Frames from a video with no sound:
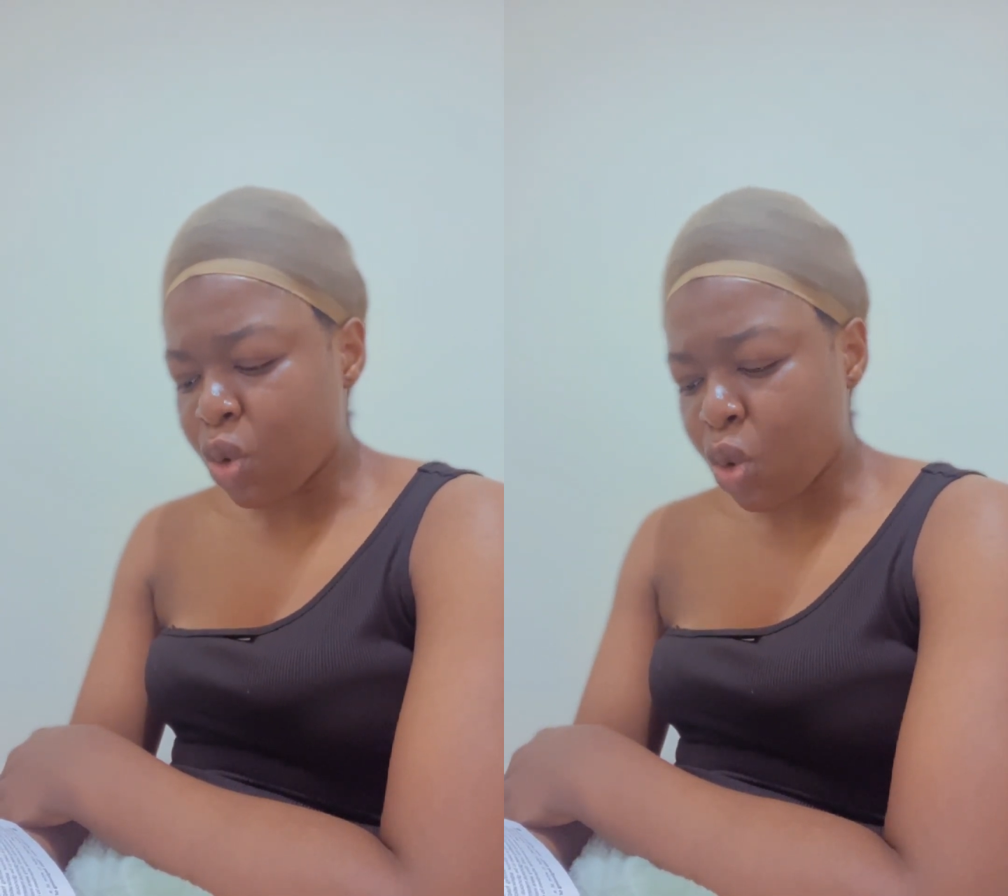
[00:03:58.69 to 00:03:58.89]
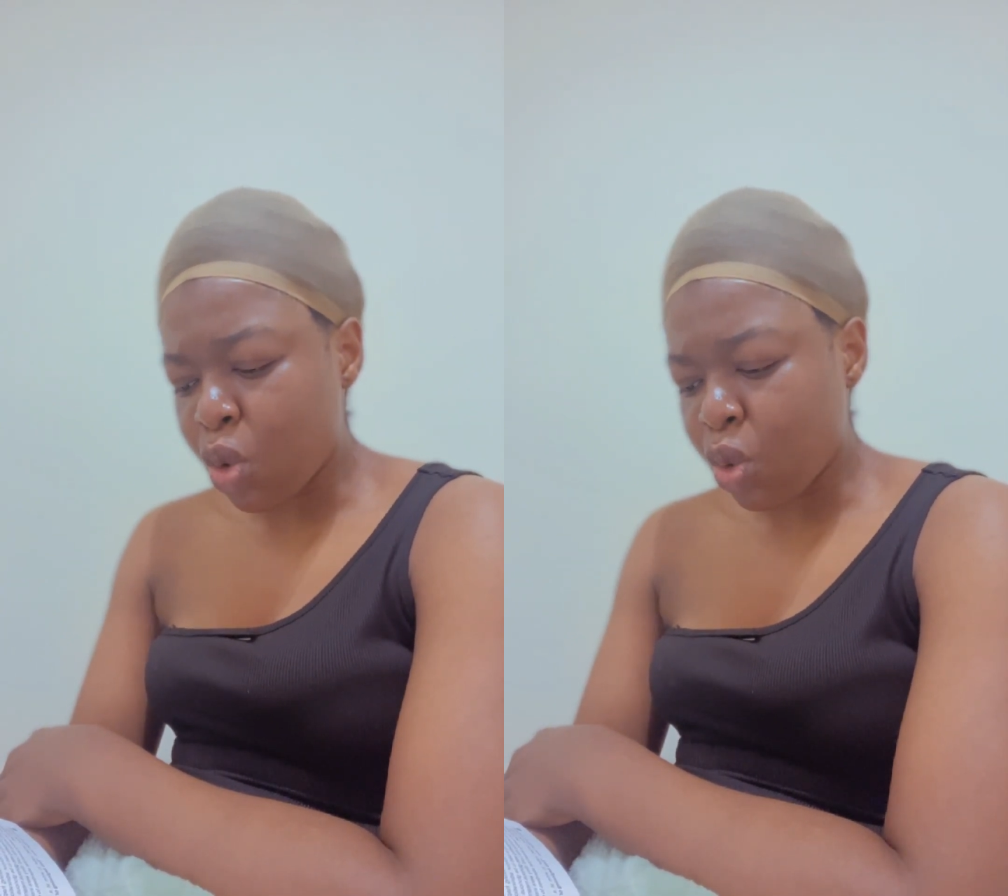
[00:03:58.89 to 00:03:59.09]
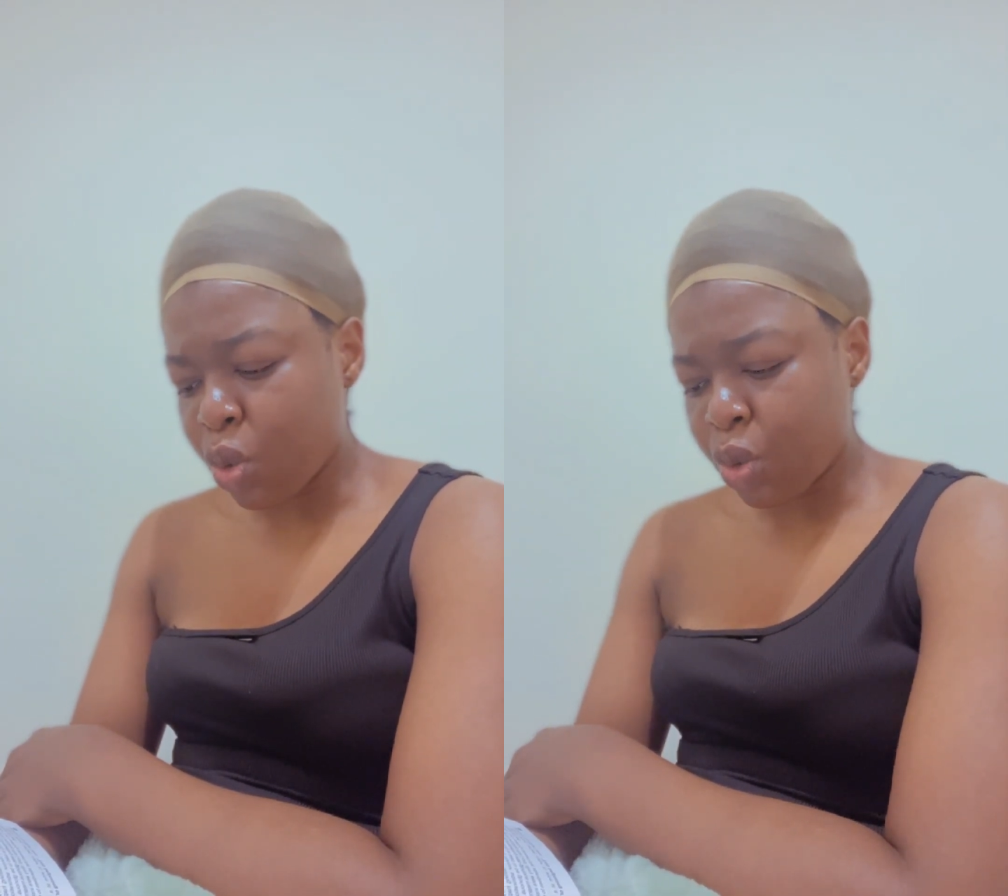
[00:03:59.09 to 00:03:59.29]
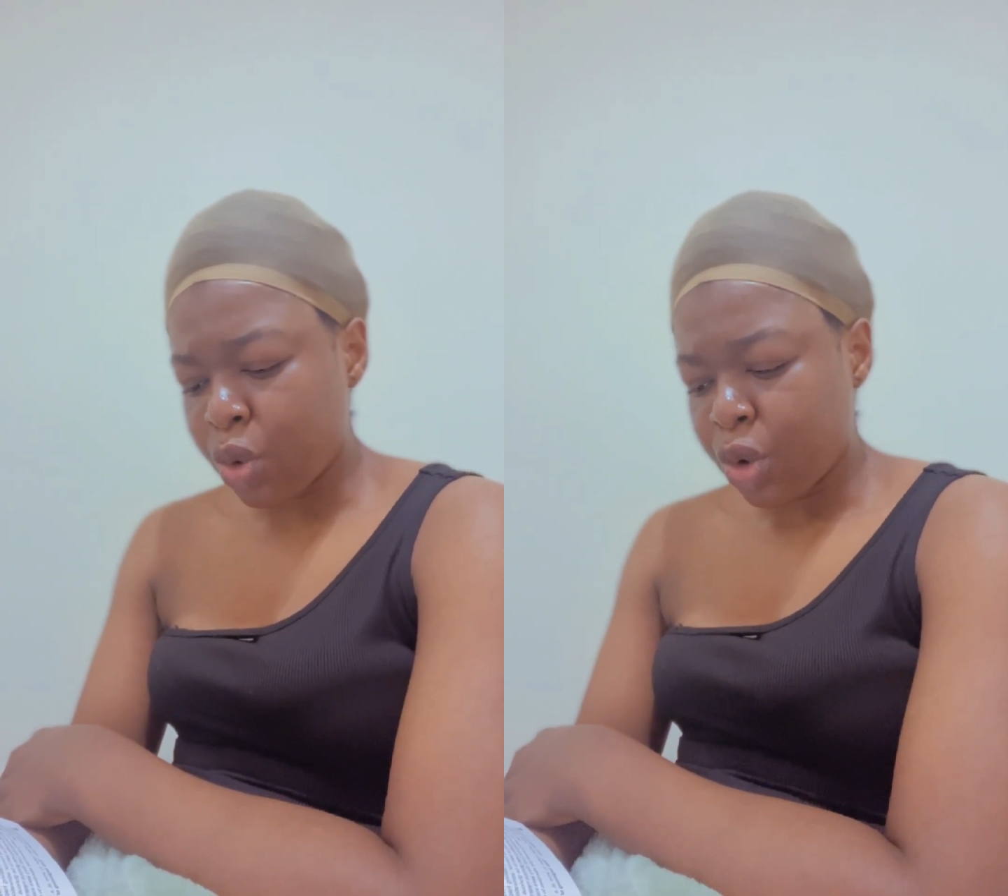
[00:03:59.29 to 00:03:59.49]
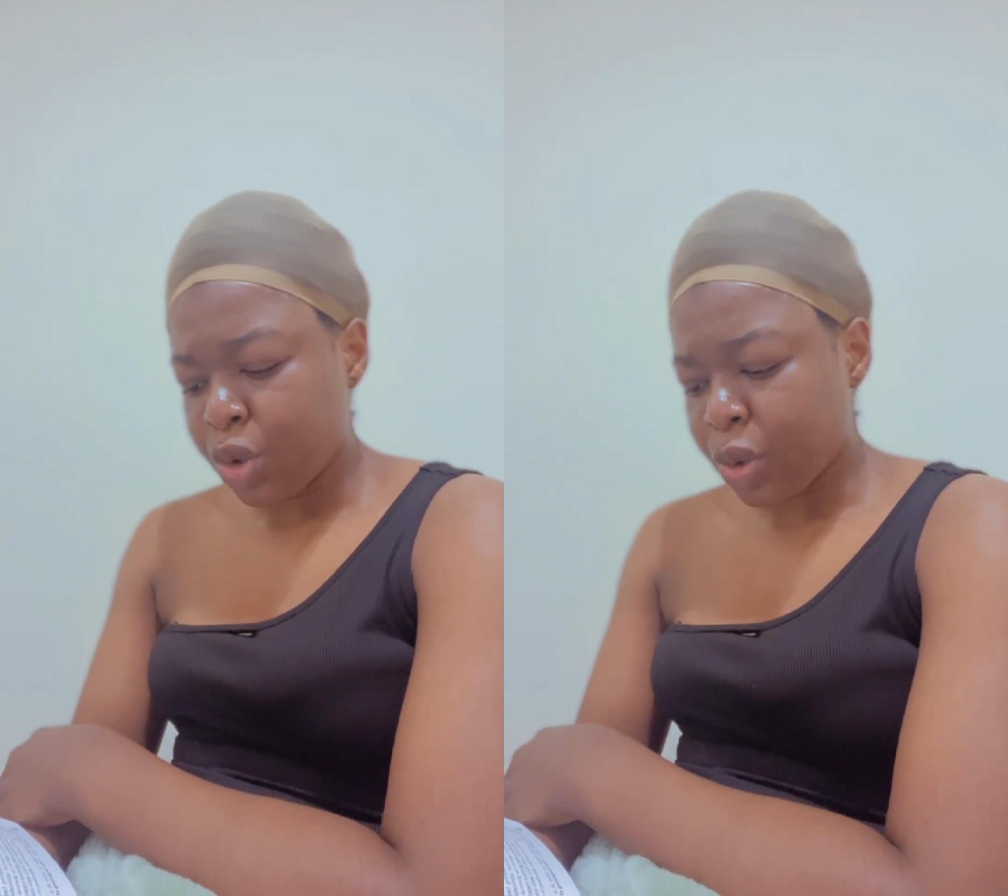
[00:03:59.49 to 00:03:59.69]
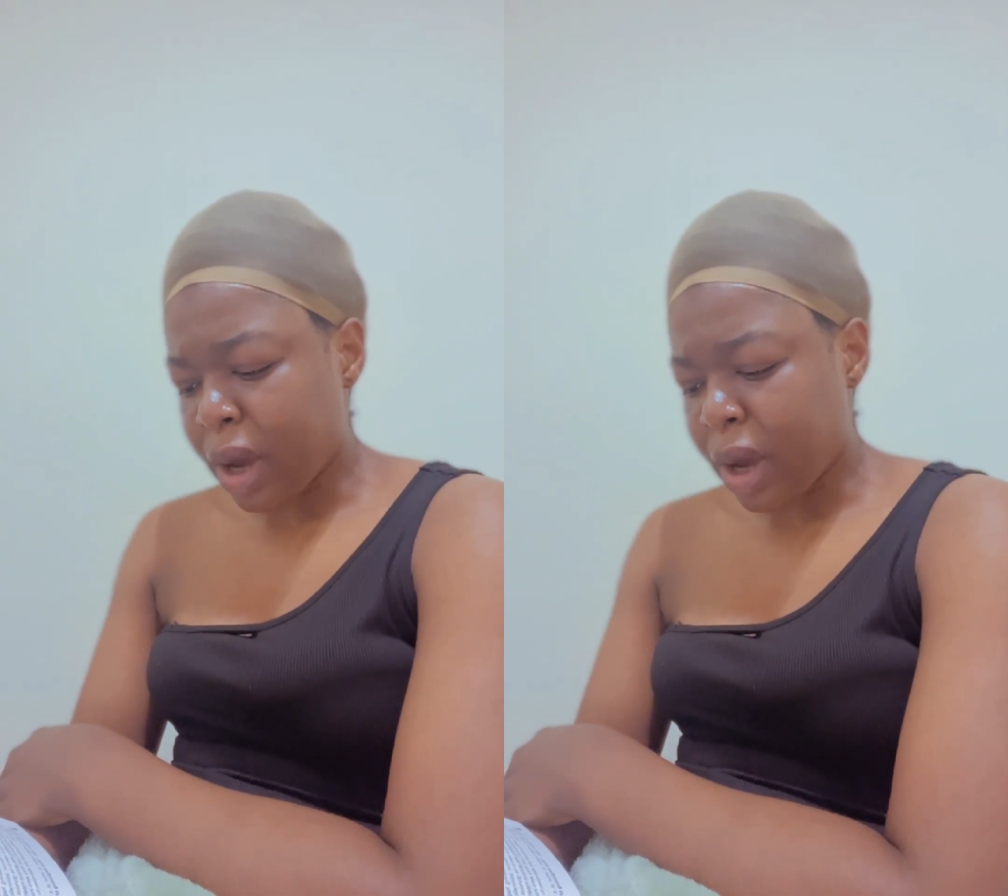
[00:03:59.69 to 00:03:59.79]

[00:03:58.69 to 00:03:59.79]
who you